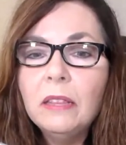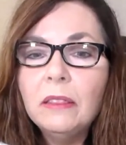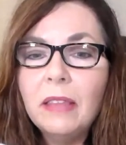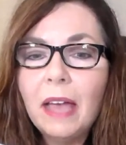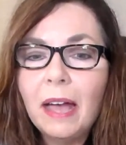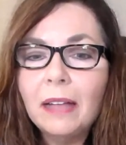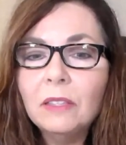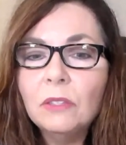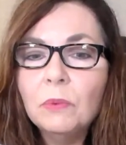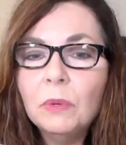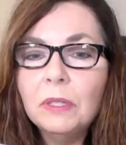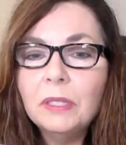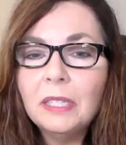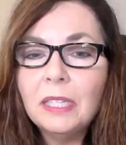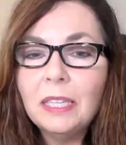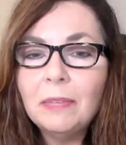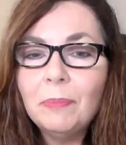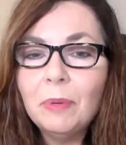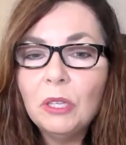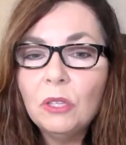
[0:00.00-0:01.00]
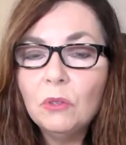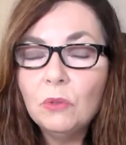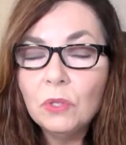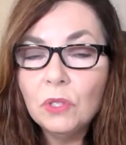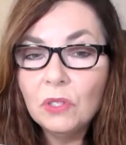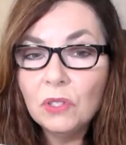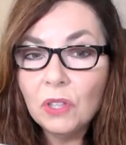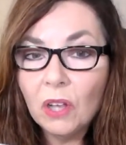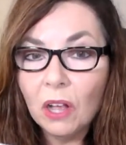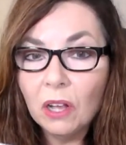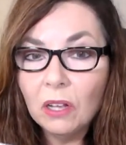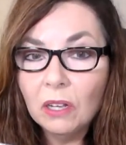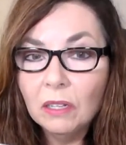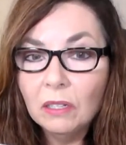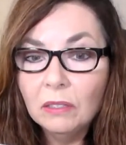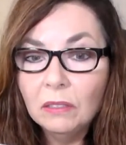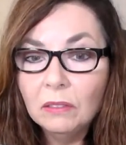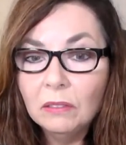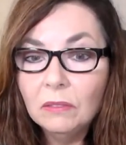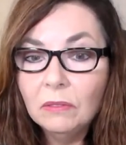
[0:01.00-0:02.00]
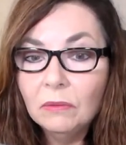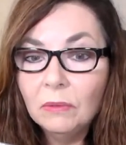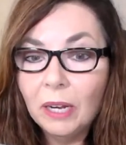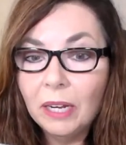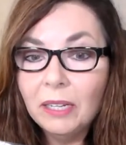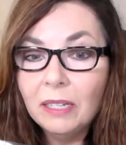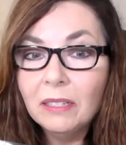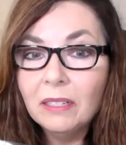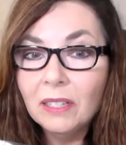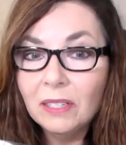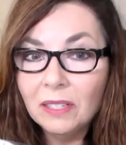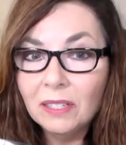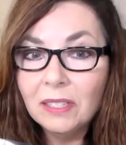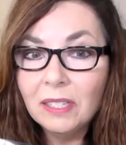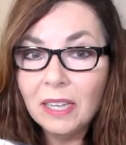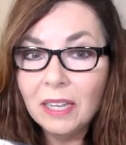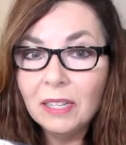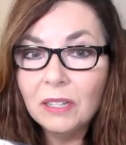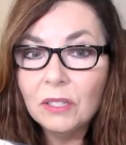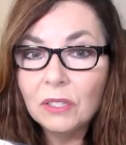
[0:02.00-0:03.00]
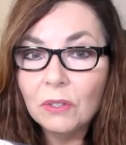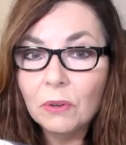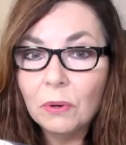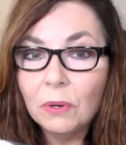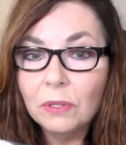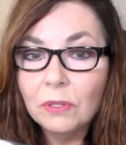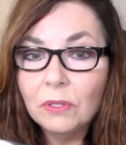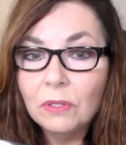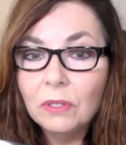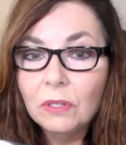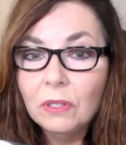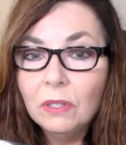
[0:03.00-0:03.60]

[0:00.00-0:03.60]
that's what's keeping you stuck right because it's eight of swords